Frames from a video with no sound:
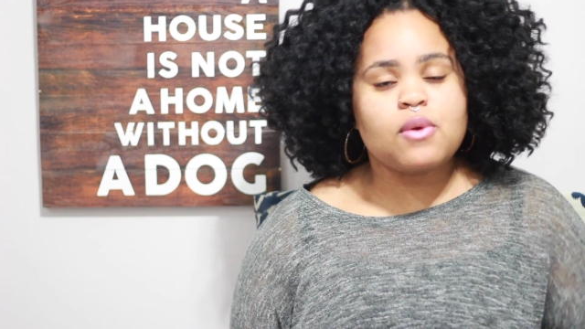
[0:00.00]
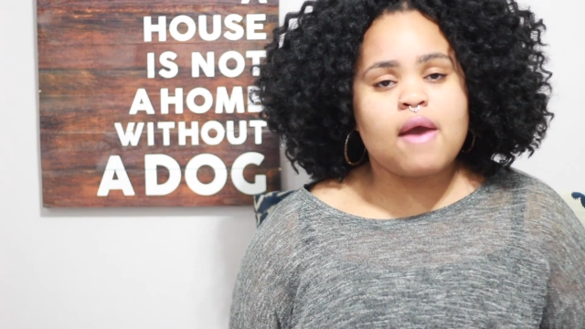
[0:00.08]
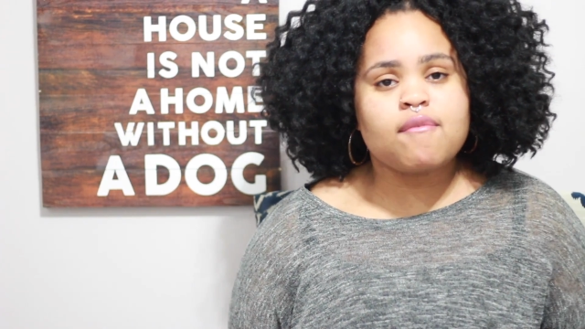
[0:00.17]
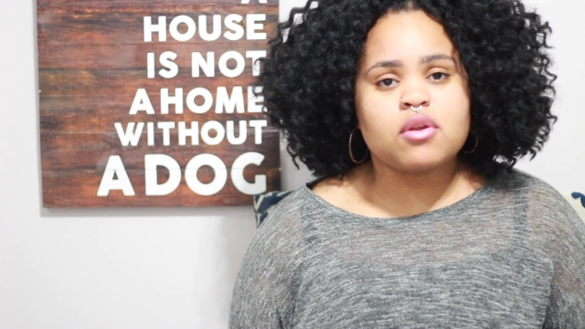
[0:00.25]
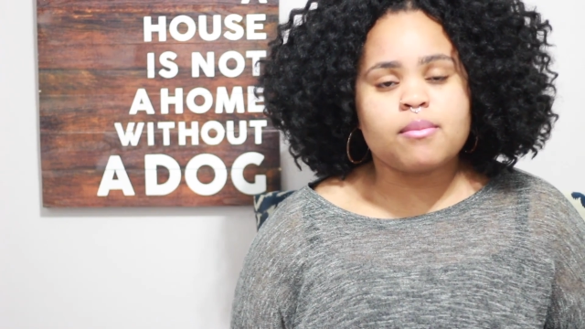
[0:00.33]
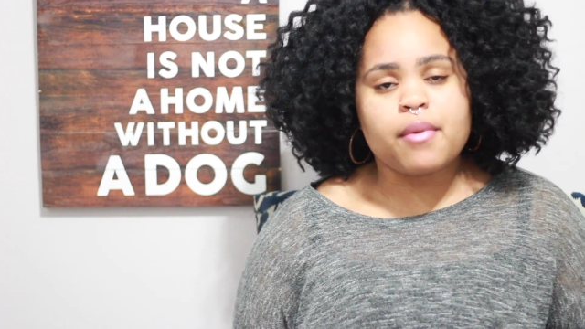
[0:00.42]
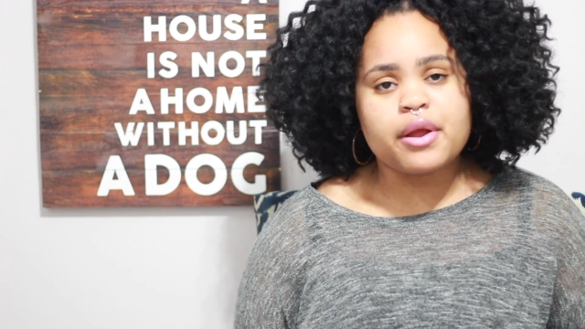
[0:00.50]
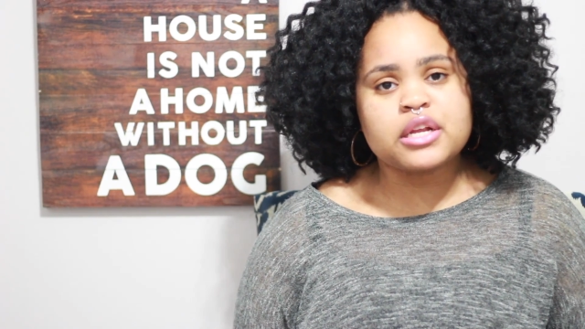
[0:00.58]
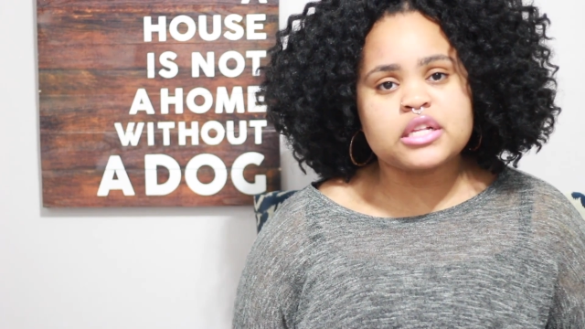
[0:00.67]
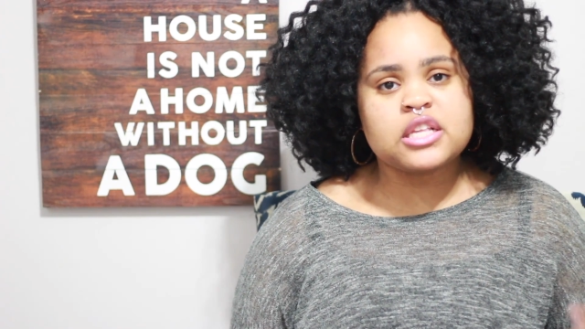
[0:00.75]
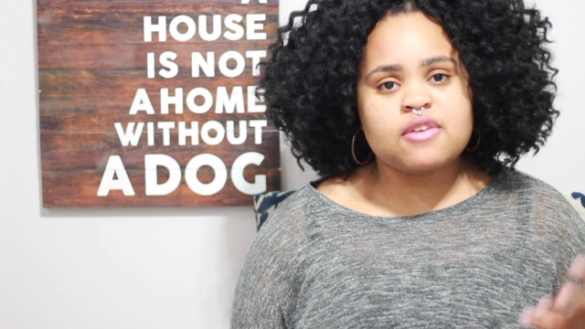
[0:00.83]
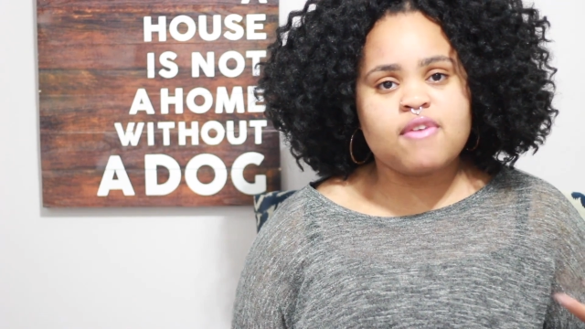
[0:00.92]
have an
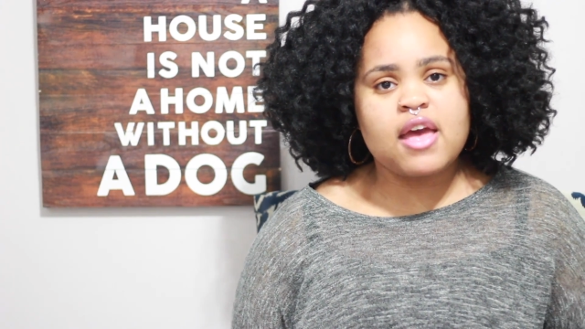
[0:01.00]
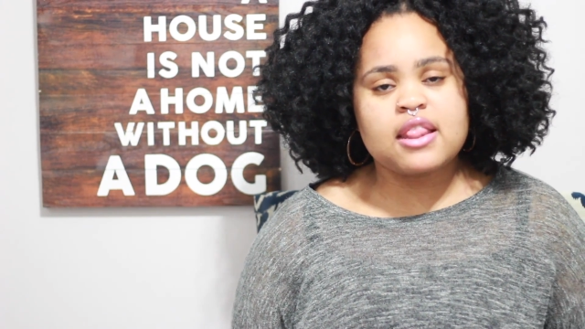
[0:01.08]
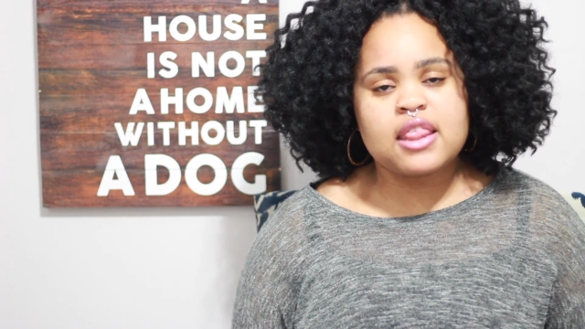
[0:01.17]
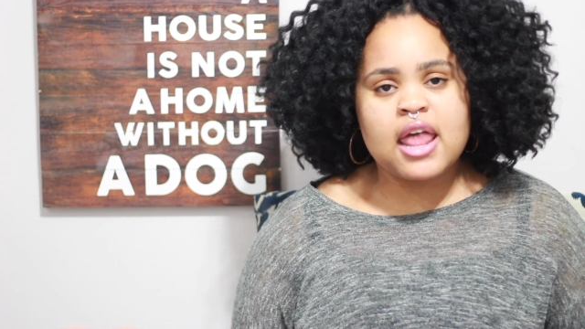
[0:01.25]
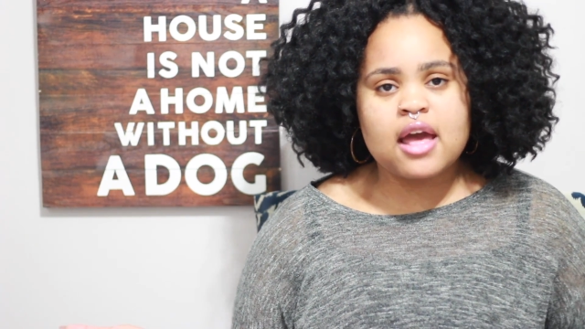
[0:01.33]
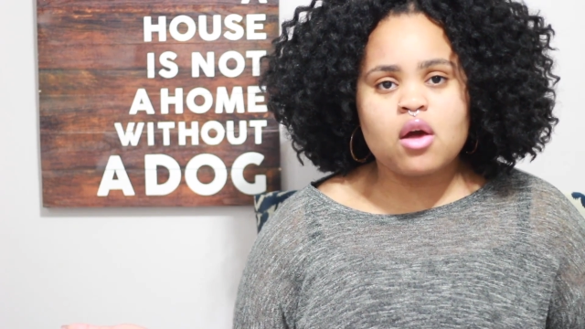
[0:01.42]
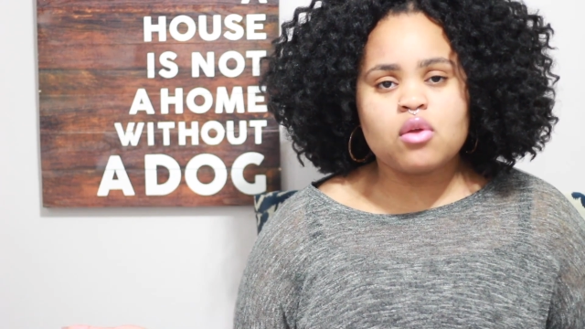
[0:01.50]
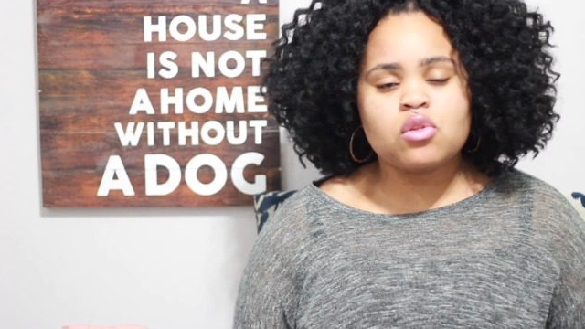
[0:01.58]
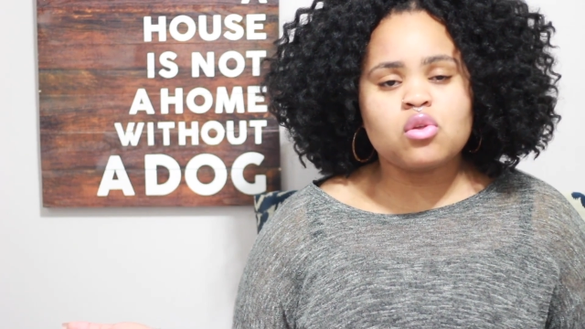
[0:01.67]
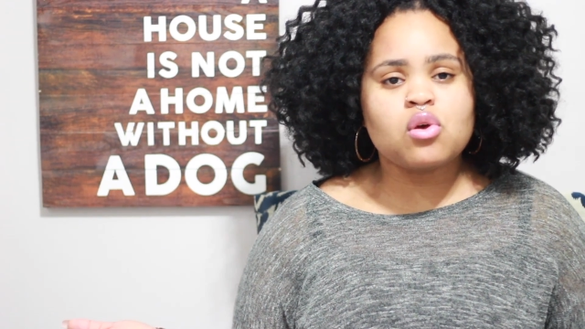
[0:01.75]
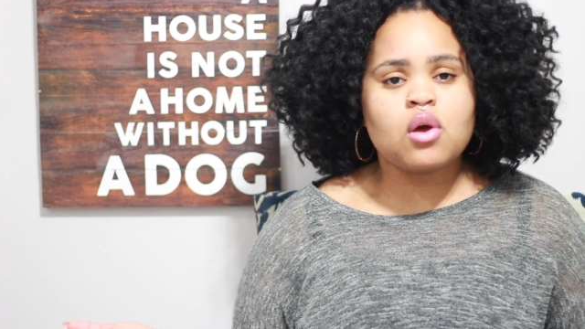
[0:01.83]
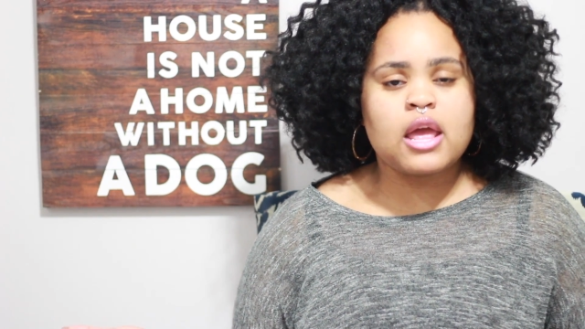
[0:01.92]
emergency vet that I go
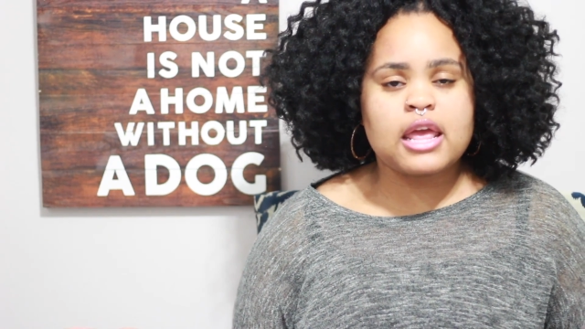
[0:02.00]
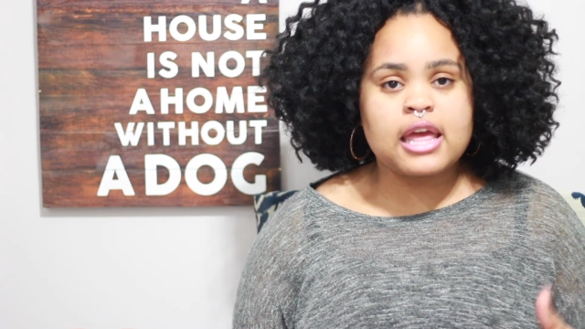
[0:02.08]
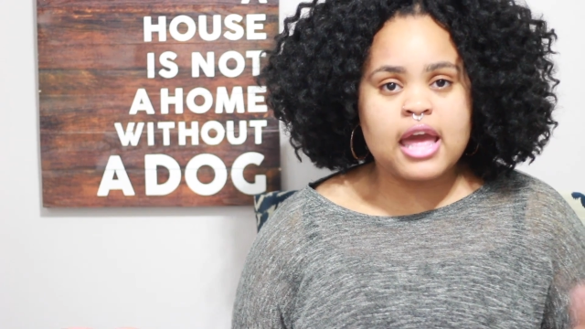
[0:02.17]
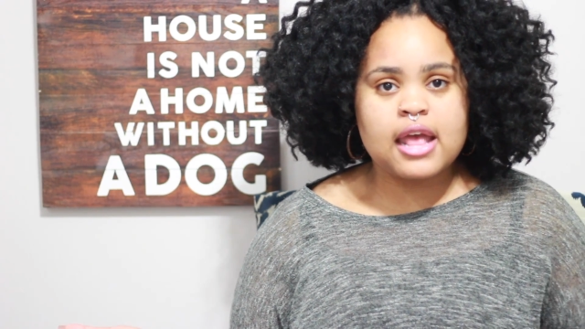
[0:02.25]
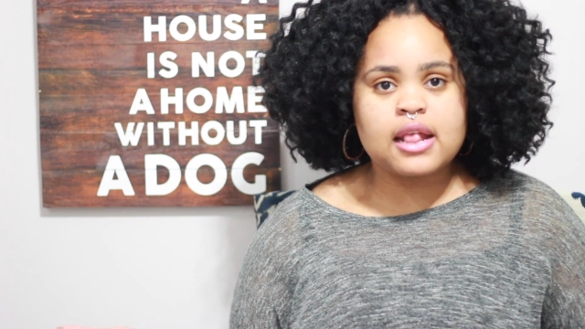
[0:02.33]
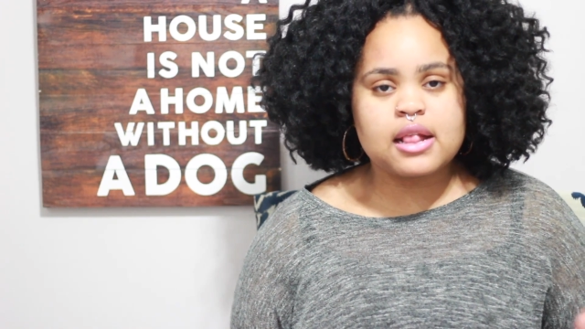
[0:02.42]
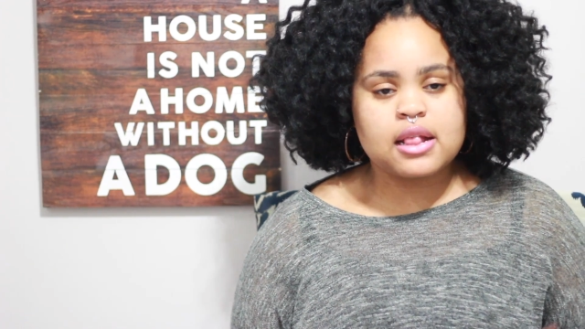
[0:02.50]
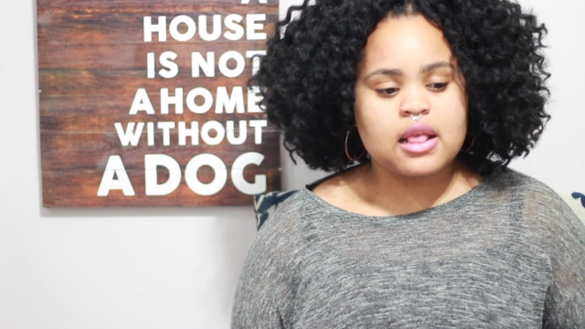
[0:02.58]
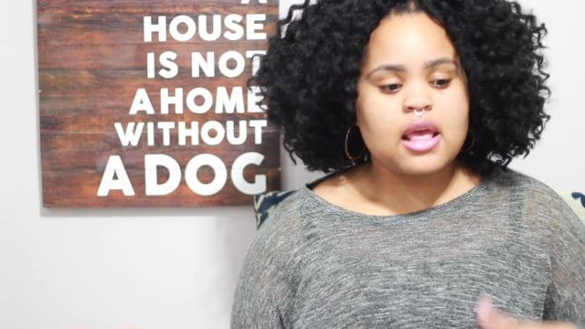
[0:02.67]
to in case